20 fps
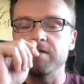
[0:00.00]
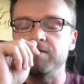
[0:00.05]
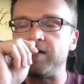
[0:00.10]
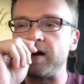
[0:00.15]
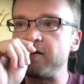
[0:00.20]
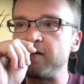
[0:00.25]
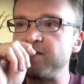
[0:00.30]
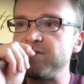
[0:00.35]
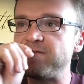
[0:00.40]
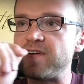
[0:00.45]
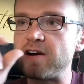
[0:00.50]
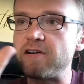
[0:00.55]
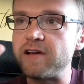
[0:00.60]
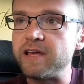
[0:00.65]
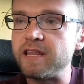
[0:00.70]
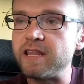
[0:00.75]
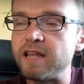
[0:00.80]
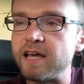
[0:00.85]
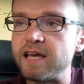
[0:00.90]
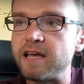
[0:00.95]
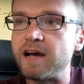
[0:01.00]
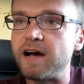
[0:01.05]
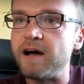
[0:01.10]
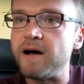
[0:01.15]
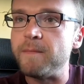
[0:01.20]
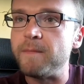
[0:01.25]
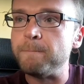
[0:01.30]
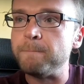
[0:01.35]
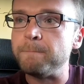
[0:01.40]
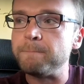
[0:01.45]
very very like
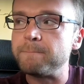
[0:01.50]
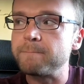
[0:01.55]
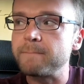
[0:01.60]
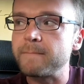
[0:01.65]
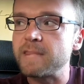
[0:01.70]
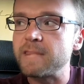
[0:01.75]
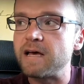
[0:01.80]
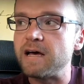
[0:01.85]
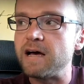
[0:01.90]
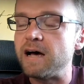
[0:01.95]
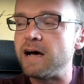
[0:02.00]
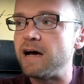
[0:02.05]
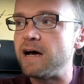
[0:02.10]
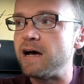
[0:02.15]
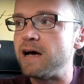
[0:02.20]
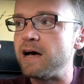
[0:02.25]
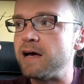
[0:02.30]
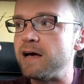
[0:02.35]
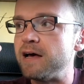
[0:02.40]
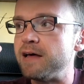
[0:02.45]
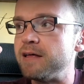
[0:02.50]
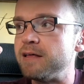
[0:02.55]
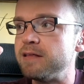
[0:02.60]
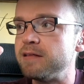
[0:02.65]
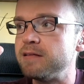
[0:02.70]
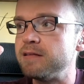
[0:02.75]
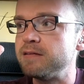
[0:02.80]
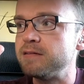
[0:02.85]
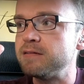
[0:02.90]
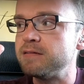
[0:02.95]
um uh
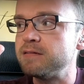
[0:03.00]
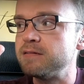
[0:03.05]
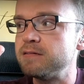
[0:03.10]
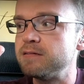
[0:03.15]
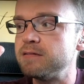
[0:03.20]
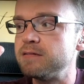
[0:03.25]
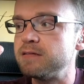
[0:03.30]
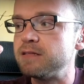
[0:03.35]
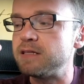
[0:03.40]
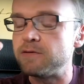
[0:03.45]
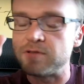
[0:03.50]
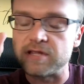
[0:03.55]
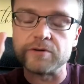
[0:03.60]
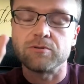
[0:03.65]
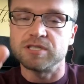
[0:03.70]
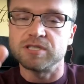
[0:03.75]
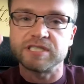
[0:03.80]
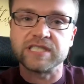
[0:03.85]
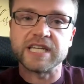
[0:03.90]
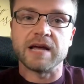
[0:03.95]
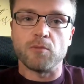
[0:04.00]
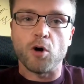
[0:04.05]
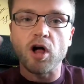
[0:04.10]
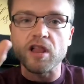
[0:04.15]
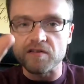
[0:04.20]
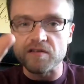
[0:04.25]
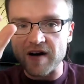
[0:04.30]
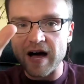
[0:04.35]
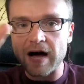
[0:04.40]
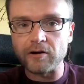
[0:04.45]
they they were the same. All
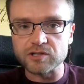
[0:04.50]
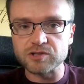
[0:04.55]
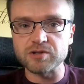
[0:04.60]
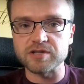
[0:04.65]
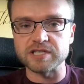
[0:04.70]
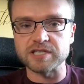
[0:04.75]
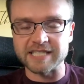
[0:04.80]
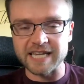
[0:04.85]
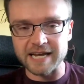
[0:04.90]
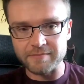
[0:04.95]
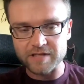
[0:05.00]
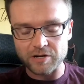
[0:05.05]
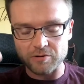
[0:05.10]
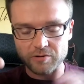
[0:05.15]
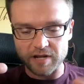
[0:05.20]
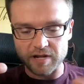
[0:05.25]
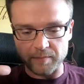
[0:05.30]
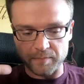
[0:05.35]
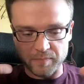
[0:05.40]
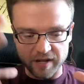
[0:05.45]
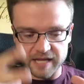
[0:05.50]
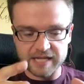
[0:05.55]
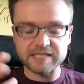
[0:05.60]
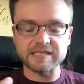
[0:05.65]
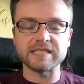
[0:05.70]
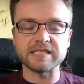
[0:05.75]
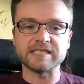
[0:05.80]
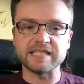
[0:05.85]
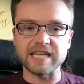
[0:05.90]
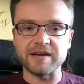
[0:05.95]
the vowels were the same and they were like
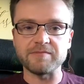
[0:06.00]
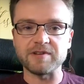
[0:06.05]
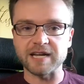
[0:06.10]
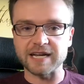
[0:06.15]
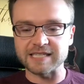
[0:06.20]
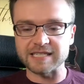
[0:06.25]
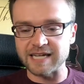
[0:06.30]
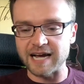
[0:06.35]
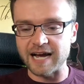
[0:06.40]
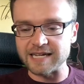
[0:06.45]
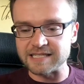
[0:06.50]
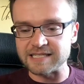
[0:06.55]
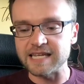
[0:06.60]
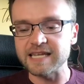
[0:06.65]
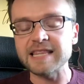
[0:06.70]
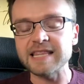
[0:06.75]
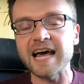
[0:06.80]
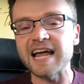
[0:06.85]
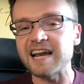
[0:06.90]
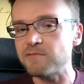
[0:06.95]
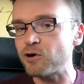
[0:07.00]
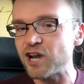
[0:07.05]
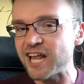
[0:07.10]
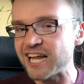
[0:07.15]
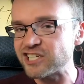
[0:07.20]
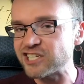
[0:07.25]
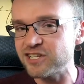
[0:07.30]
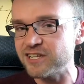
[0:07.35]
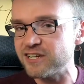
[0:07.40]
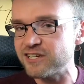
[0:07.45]
placed the same. And like I say, I dig that about
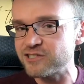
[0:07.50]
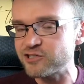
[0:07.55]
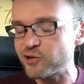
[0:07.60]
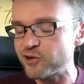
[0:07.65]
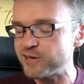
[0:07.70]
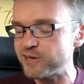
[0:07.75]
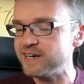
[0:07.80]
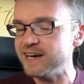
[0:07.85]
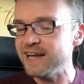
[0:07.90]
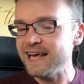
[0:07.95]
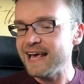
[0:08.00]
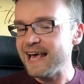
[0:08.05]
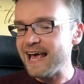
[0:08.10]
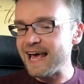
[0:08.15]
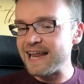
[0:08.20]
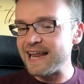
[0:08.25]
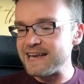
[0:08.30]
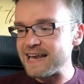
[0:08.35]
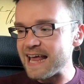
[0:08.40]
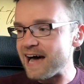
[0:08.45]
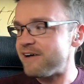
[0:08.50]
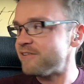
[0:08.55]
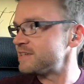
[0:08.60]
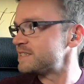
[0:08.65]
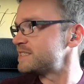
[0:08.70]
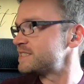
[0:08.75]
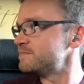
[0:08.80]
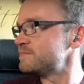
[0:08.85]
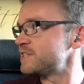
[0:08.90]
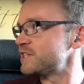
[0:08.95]
Angelina Jordan. And now
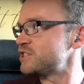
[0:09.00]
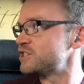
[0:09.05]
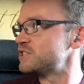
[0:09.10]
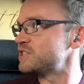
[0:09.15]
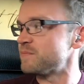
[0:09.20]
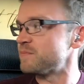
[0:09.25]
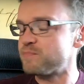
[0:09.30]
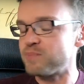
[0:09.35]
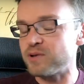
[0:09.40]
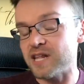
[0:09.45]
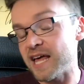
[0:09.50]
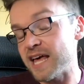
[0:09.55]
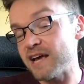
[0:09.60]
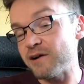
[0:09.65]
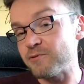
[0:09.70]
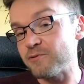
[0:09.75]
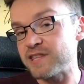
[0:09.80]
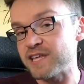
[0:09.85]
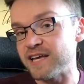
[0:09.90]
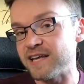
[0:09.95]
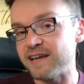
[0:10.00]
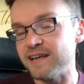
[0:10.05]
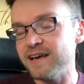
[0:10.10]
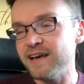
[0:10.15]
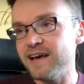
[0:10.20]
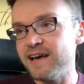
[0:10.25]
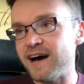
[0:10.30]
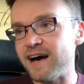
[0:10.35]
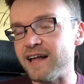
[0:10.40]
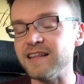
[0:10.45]
it seems like she's like playing with it
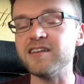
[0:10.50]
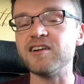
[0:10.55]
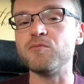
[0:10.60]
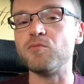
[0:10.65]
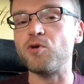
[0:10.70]
a little